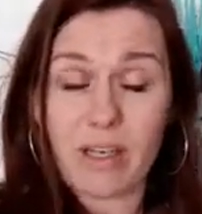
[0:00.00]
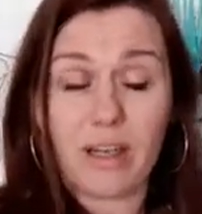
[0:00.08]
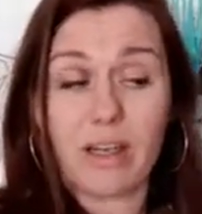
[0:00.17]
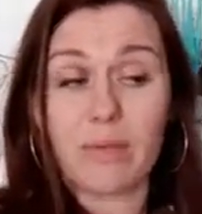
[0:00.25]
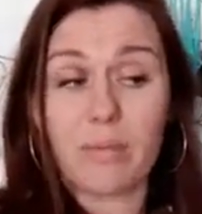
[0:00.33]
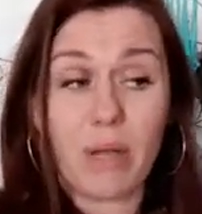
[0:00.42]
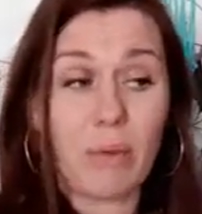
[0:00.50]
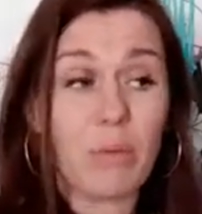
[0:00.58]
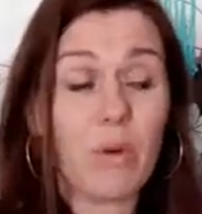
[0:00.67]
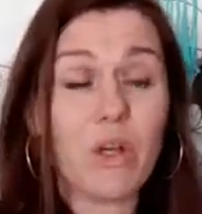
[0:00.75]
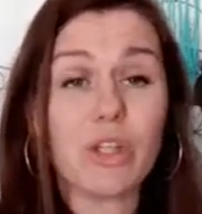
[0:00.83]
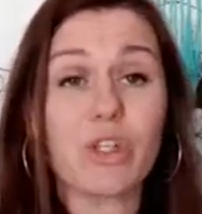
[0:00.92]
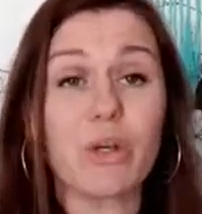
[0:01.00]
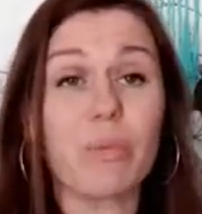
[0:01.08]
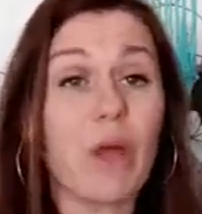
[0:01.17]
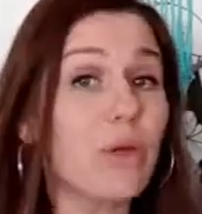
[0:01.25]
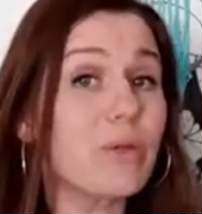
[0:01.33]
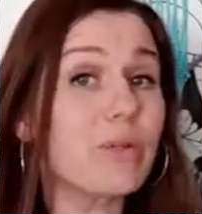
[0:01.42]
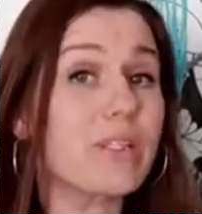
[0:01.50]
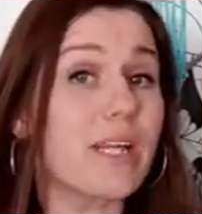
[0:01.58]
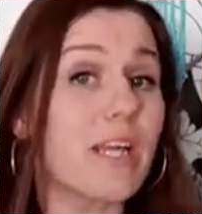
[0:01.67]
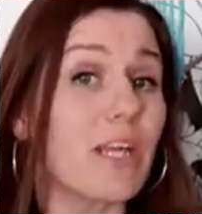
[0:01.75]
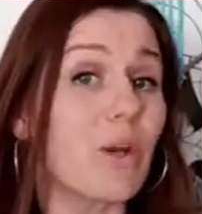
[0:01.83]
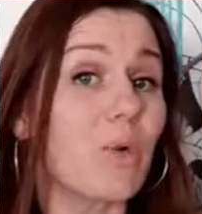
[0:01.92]
I'm a workshop host
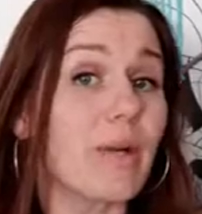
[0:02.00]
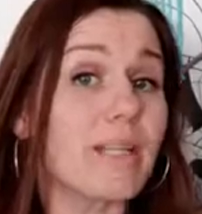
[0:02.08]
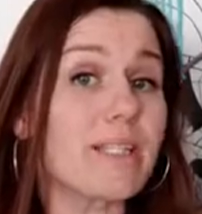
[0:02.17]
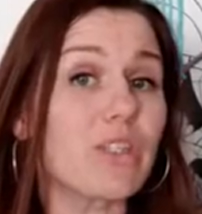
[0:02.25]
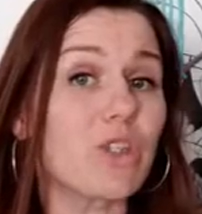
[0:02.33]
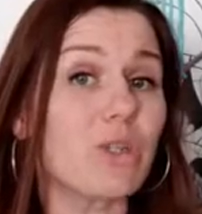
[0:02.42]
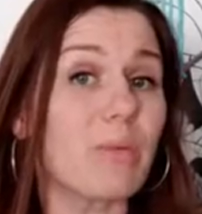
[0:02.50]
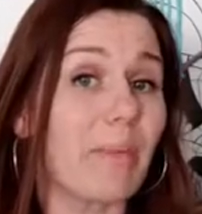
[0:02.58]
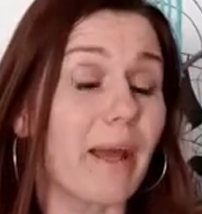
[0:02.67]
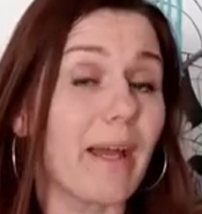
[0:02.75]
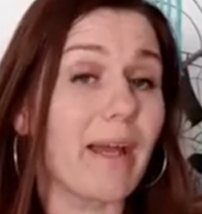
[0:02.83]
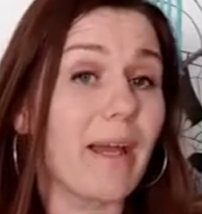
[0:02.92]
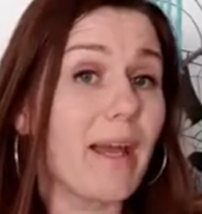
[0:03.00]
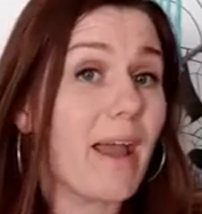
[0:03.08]
in Weston-super-Mare,